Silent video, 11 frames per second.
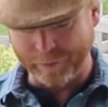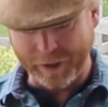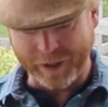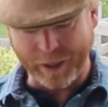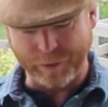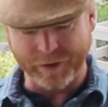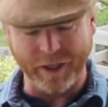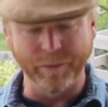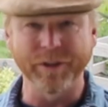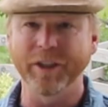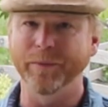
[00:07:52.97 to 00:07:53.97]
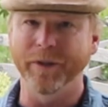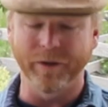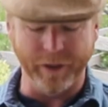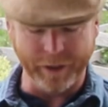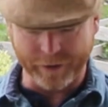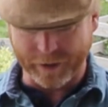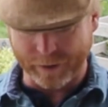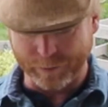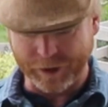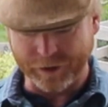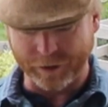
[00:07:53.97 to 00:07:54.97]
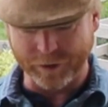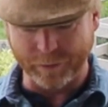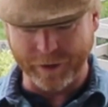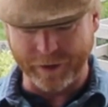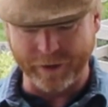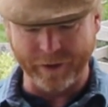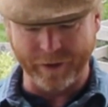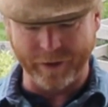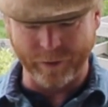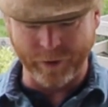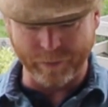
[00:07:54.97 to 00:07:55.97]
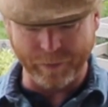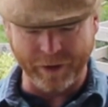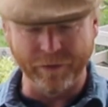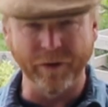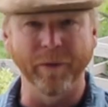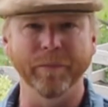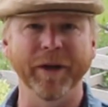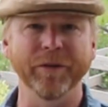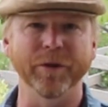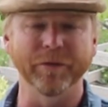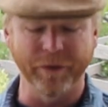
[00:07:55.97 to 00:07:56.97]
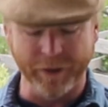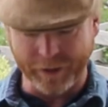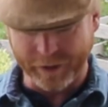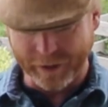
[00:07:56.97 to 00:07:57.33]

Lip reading: me a couple times. She's been great. She's also been with me from Benzo Free.